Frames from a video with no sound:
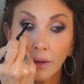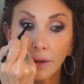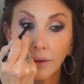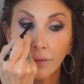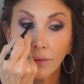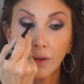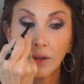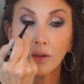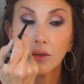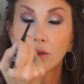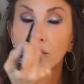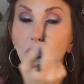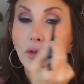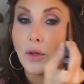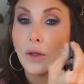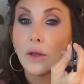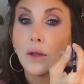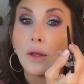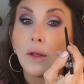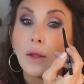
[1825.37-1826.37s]
if you use
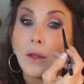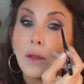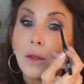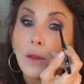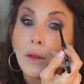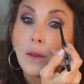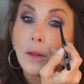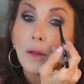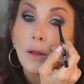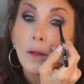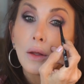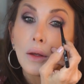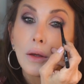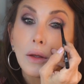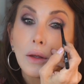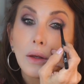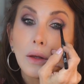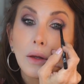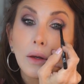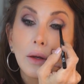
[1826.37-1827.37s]
a,
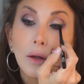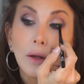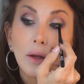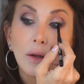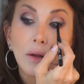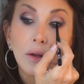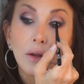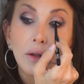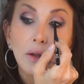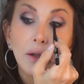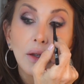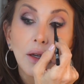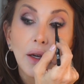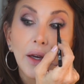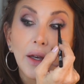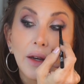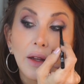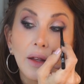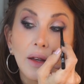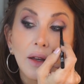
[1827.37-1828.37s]
you know, you
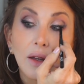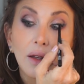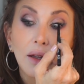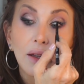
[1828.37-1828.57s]
got it.